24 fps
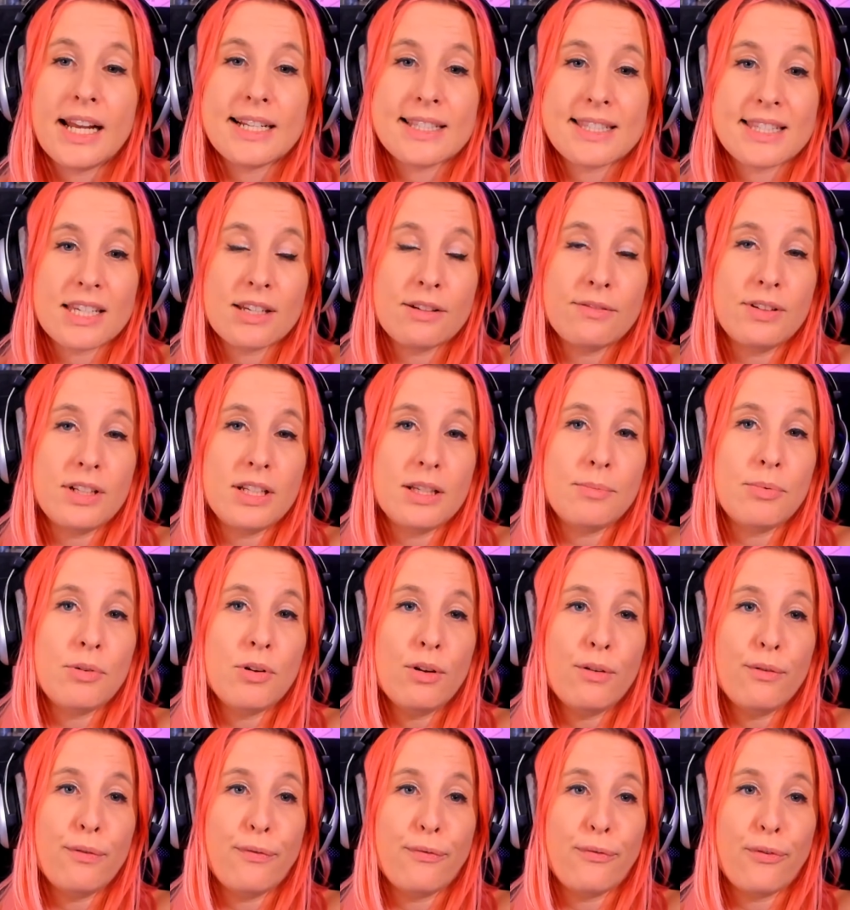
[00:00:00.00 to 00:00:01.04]
It's
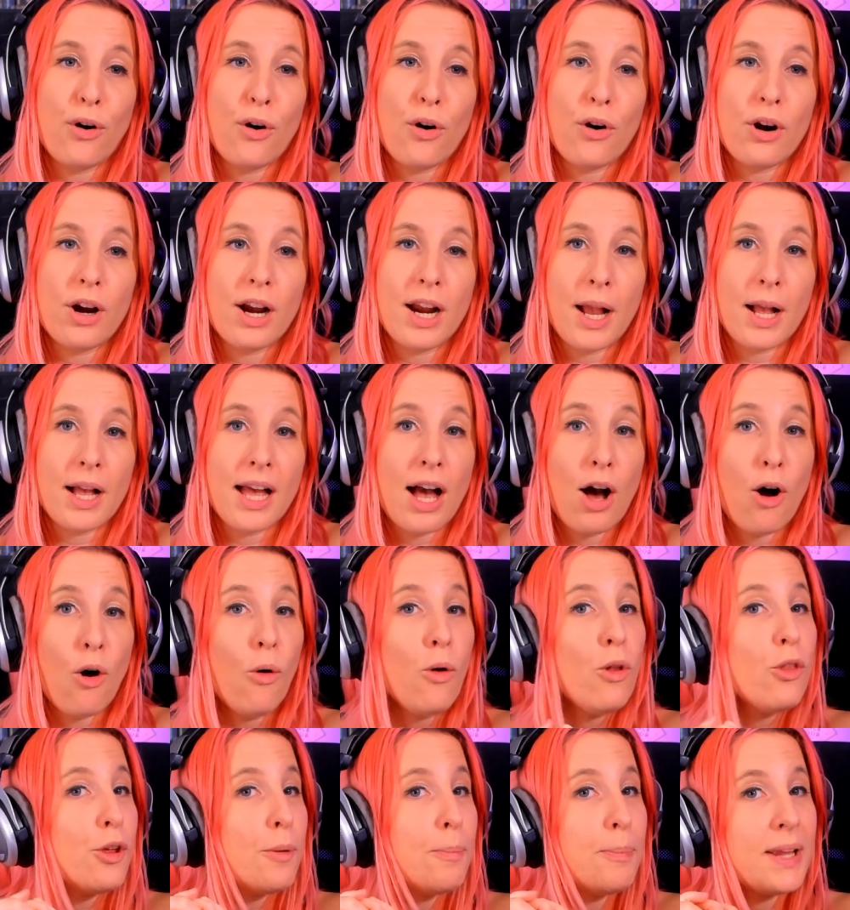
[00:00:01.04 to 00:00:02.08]
available for
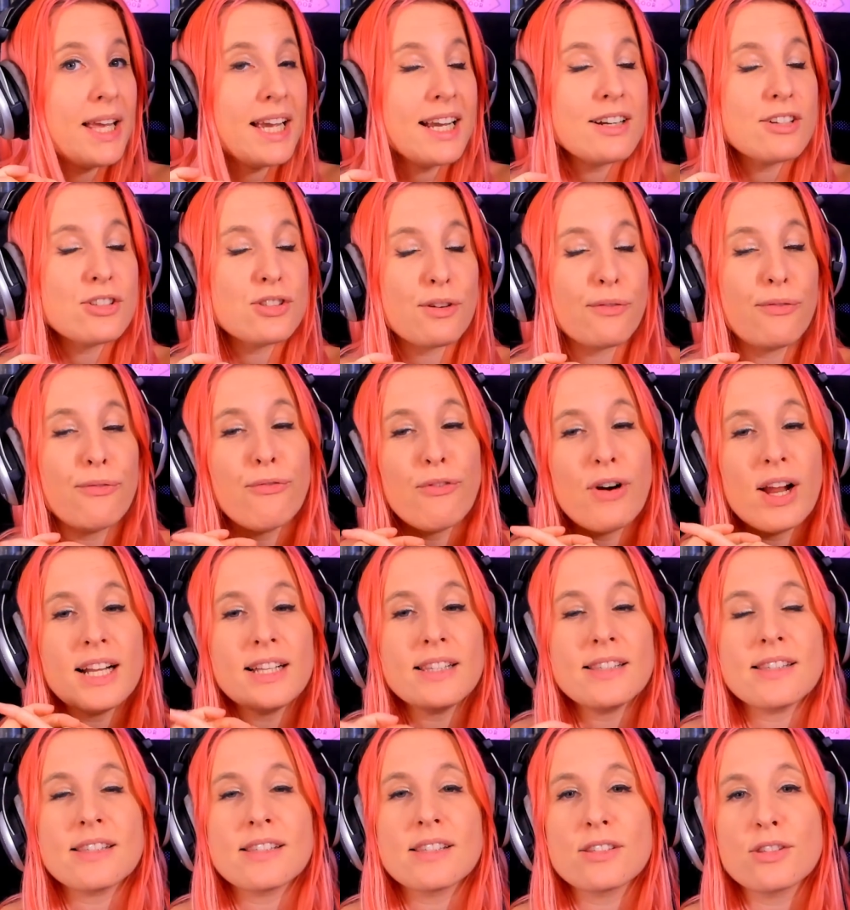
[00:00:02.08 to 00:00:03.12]
all the players of
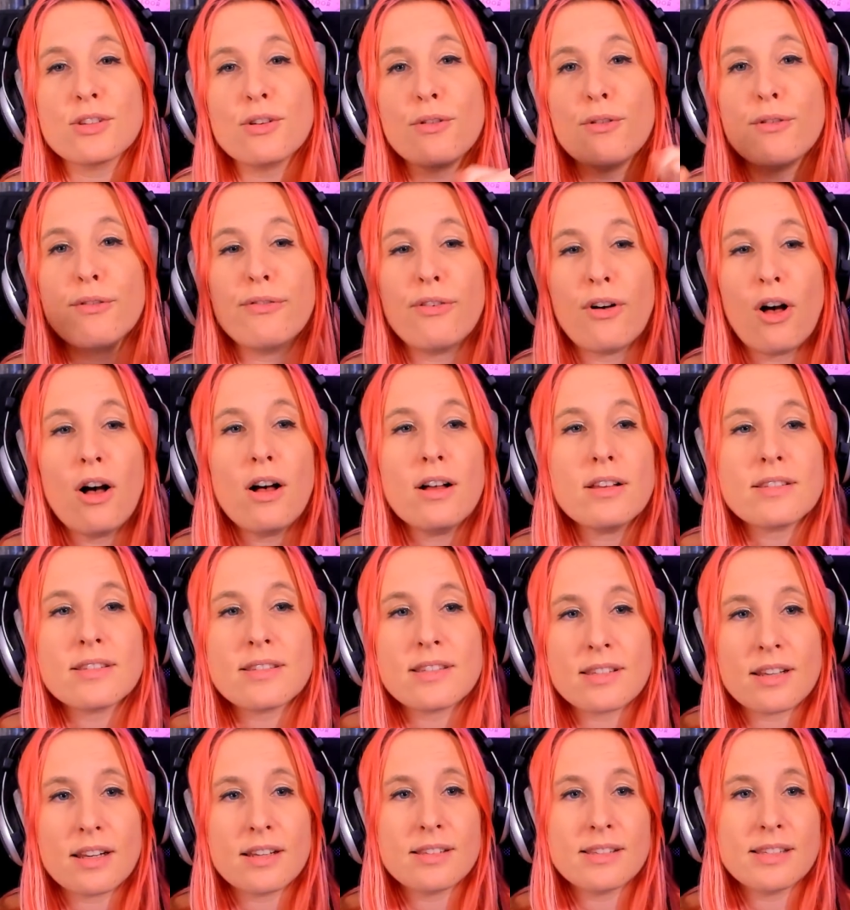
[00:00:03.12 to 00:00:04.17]
France. So
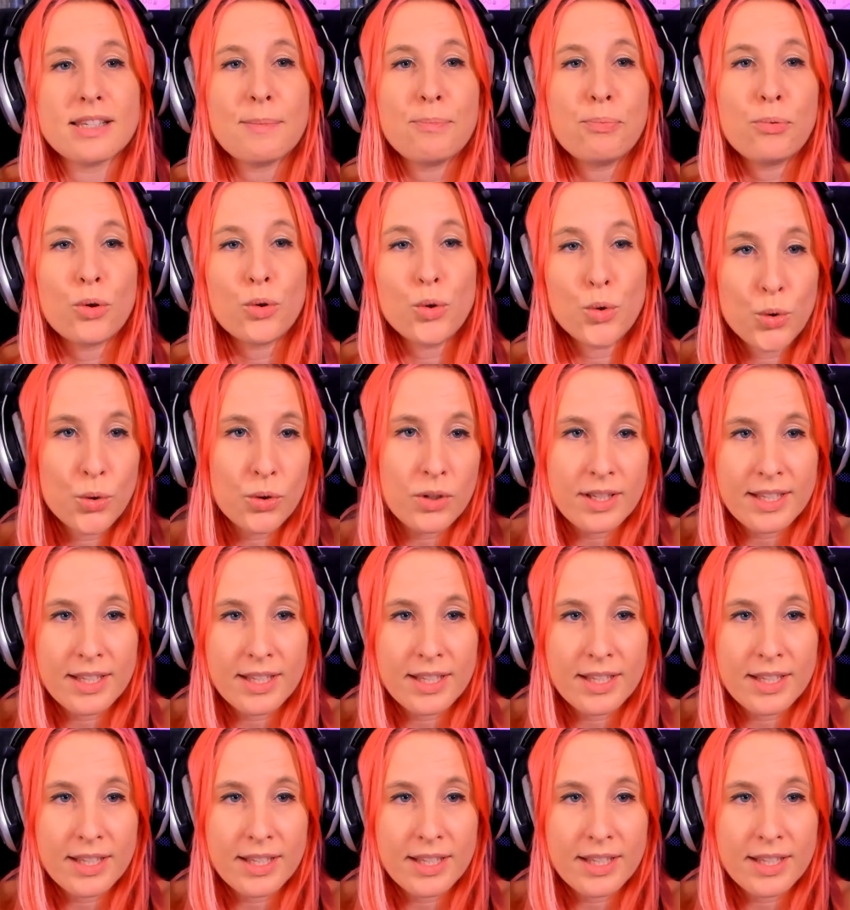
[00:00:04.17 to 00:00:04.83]
France, c'est pour nous.